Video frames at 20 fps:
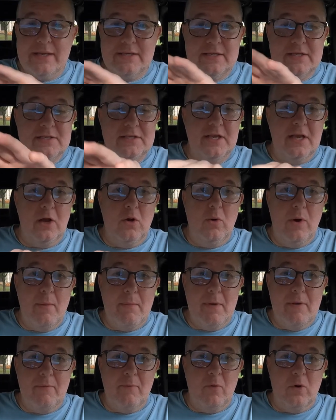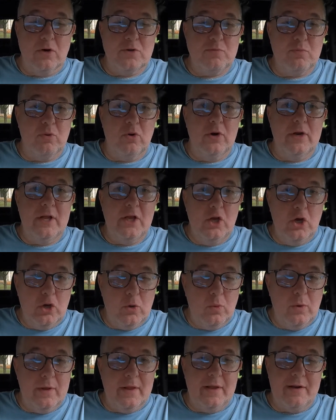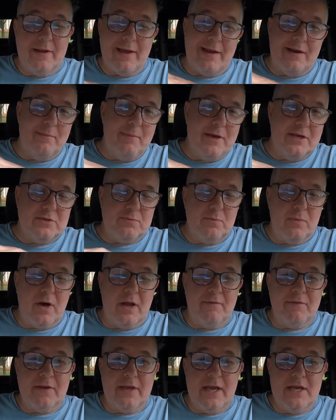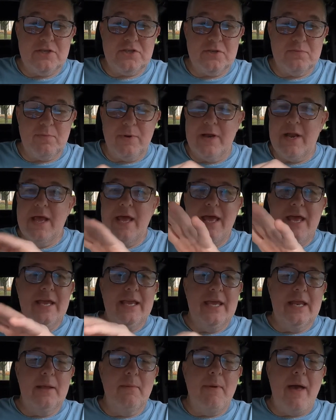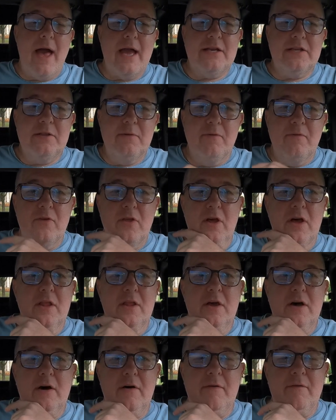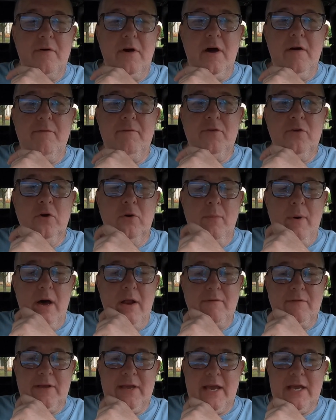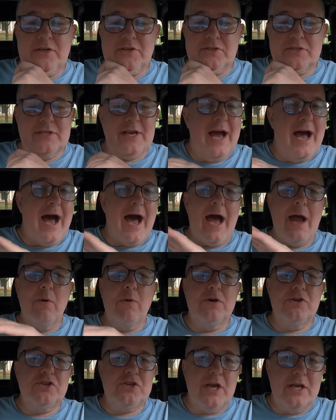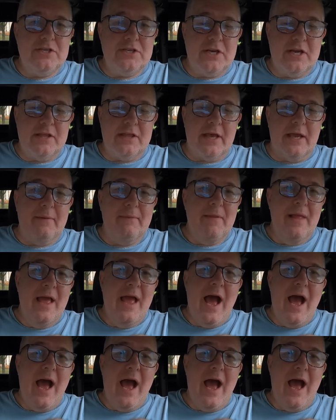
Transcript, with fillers: existing equipment works pretty good with it. Had to make some modifications, but getting back to the fuel modifications, I wouldn't change anything.